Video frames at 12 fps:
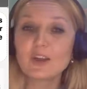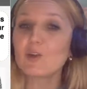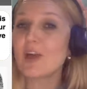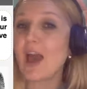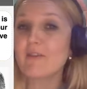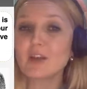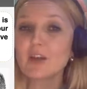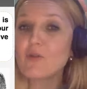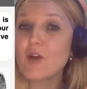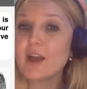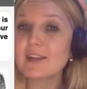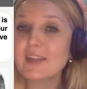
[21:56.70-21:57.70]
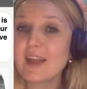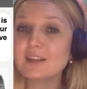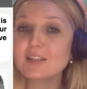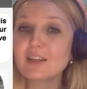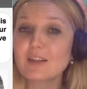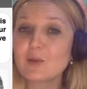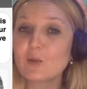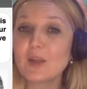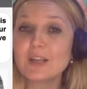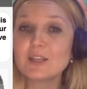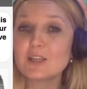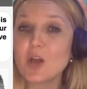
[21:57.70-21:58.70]
have a correct sentence.
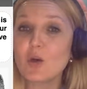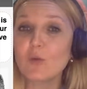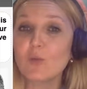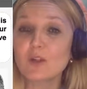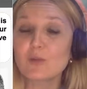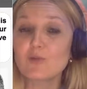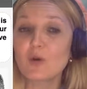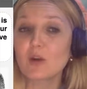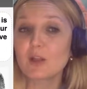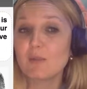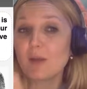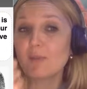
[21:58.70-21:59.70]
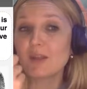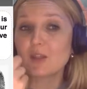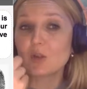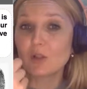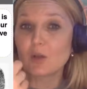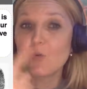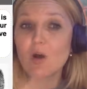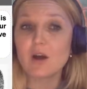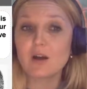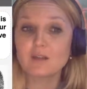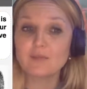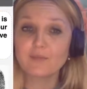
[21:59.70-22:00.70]
Window was broken. Maybe it's only
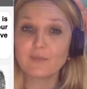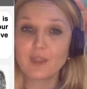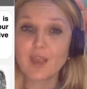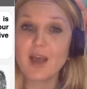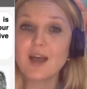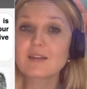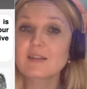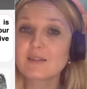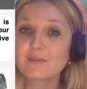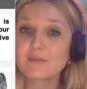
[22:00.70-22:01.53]
one. Yes.